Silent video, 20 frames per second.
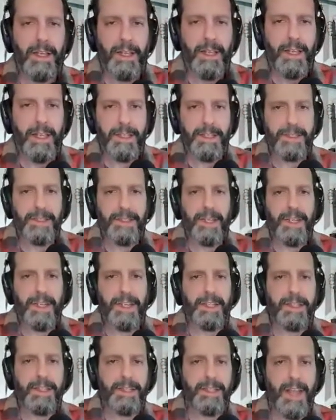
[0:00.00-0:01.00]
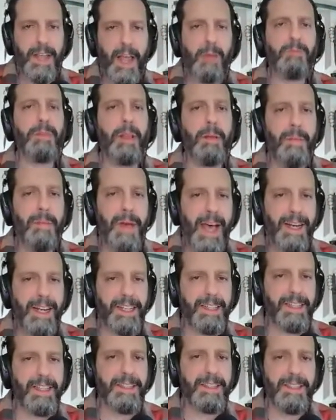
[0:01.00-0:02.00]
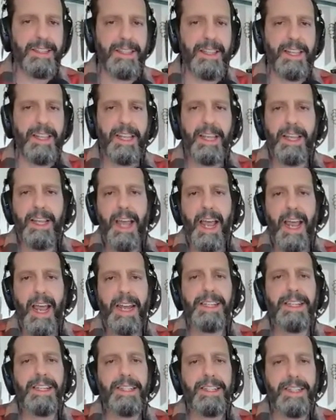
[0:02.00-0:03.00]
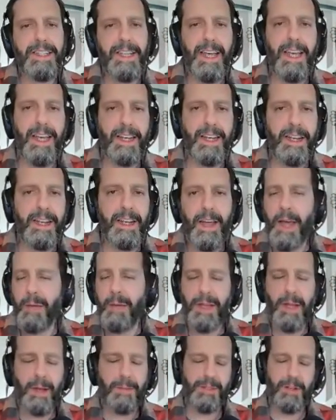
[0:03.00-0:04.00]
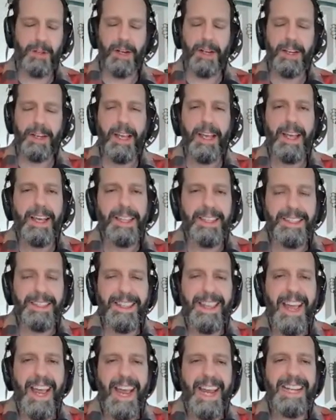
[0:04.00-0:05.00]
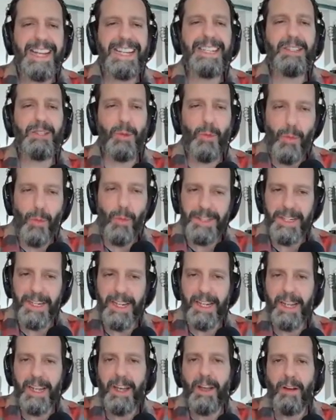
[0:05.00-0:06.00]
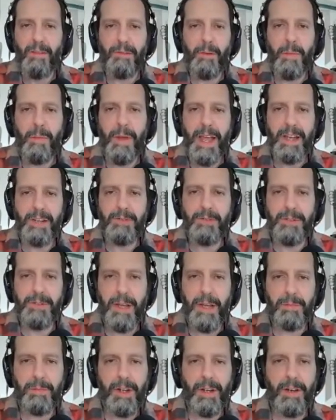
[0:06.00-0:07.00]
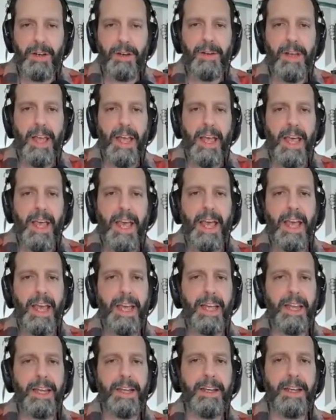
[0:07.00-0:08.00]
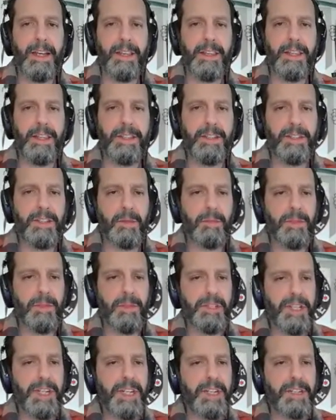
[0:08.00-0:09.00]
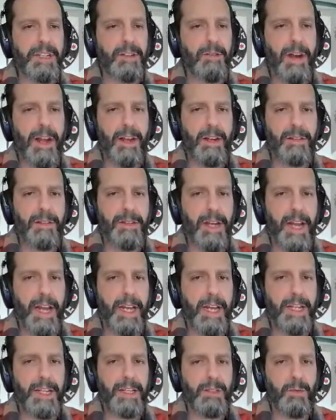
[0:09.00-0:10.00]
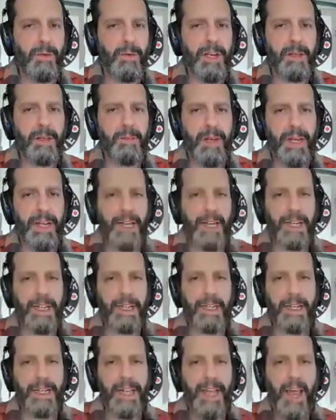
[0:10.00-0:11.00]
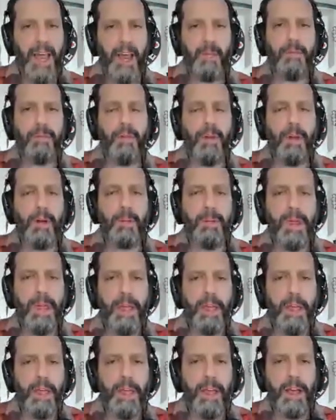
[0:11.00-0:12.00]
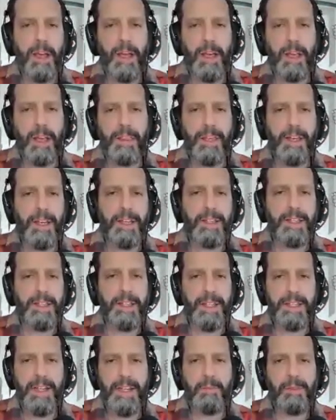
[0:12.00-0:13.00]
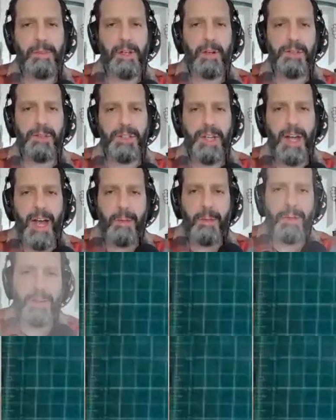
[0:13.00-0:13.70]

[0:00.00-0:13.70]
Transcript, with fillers: is is emblematic. This is mm-hmm. the AD10. I mean, I'm sorry. This is the AD20 from Andrew Demko. And uh, this is a machine ground 20, meaning it came from uh, the, the Demko shop and